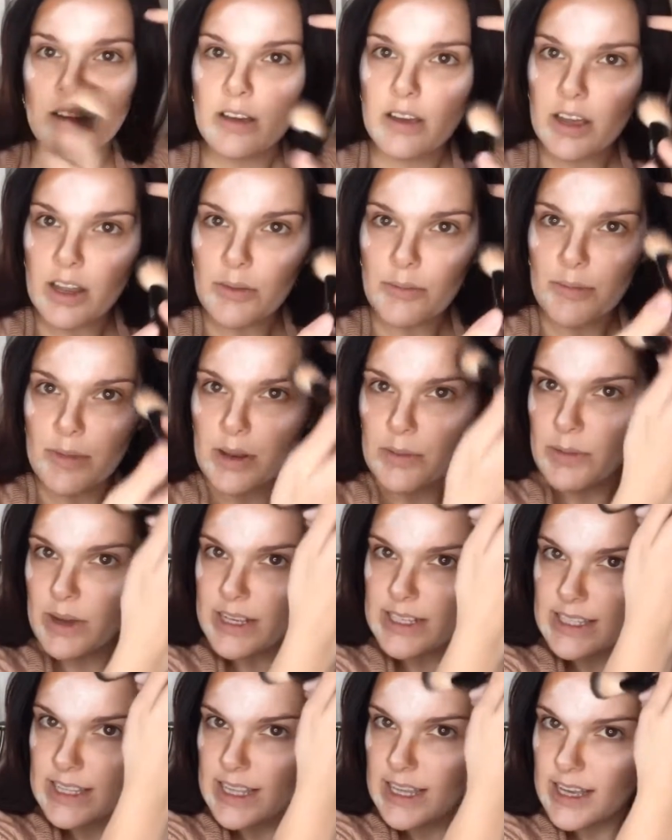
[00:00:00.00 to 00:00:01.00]
kind of
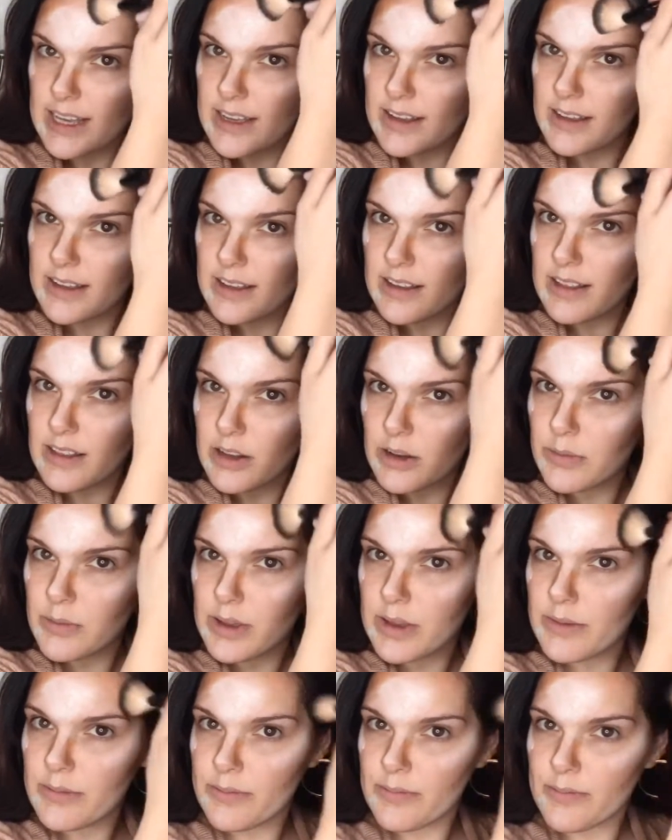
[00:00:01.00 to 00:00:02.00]
minimize that a little
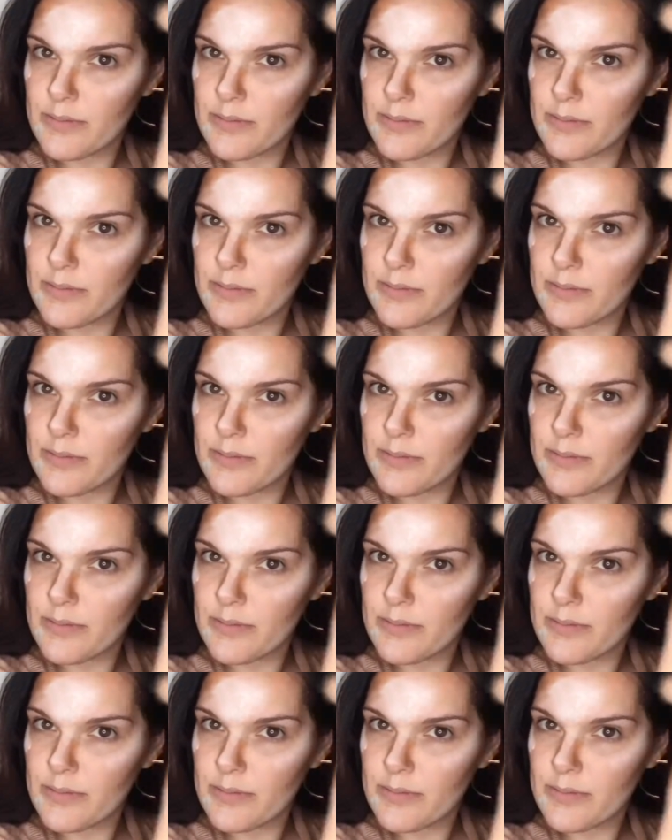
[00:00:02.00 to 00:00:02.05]
bit.